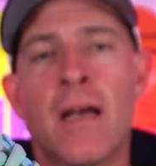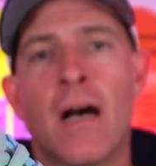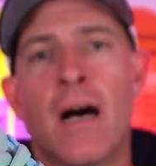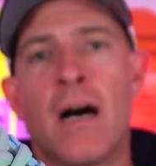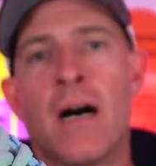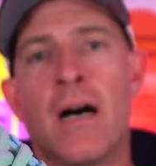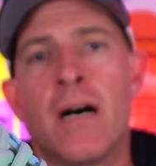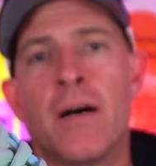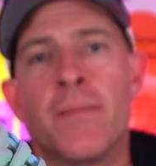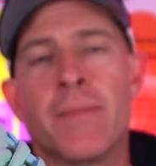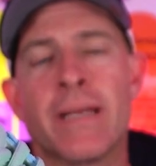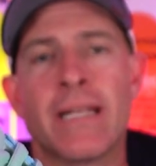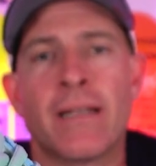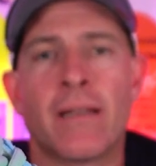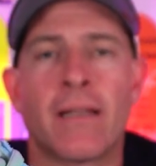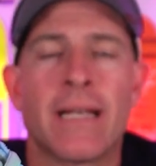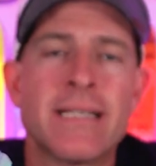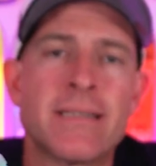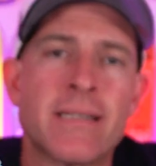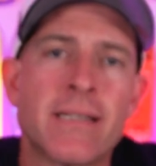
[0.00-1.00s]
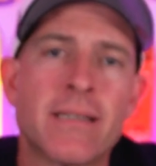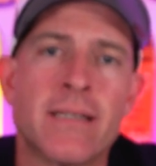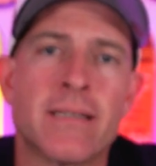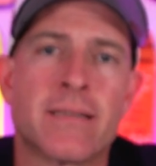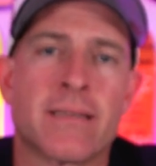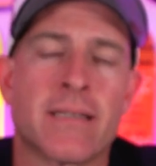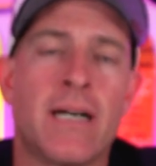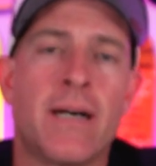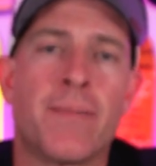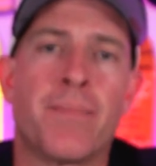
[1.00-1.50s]
In lacing
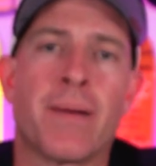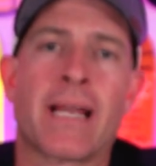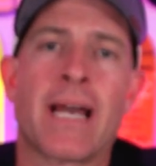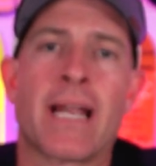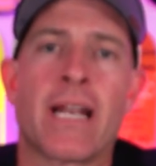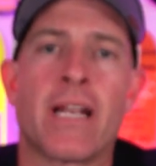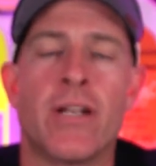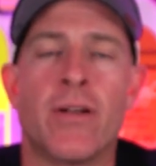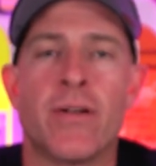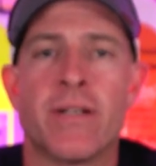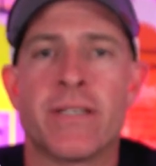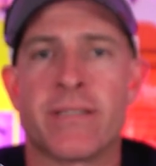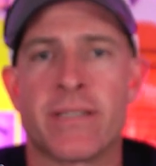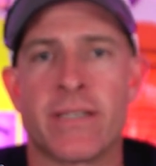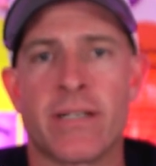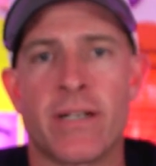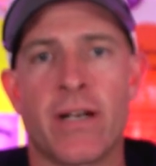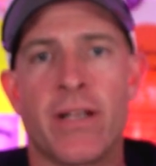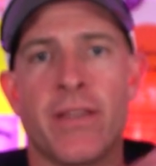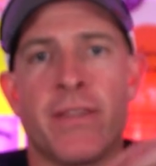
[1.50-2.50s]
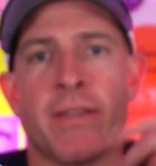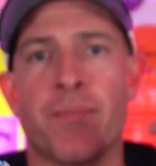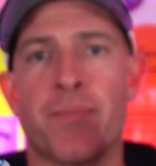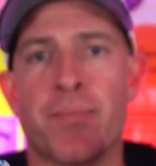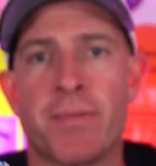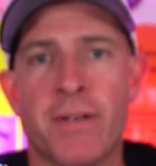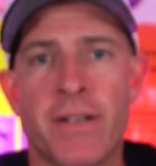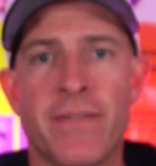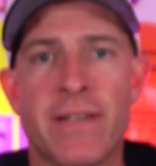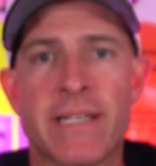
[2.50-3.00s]
this up, I kind of noticed it on the
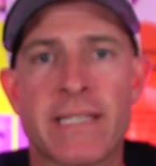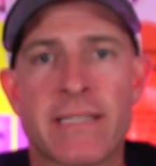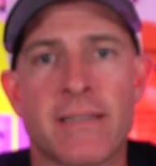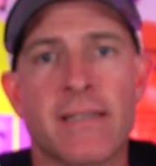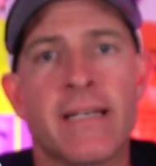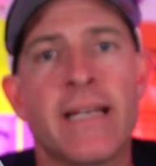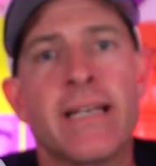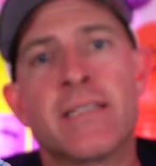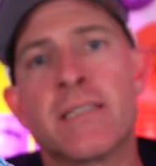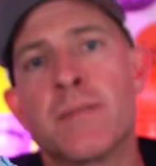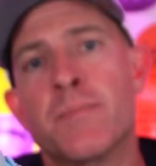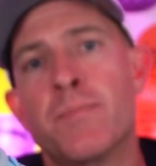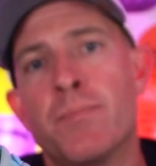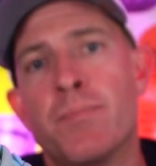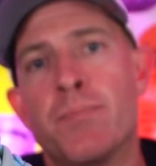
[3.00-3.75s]
previous lace,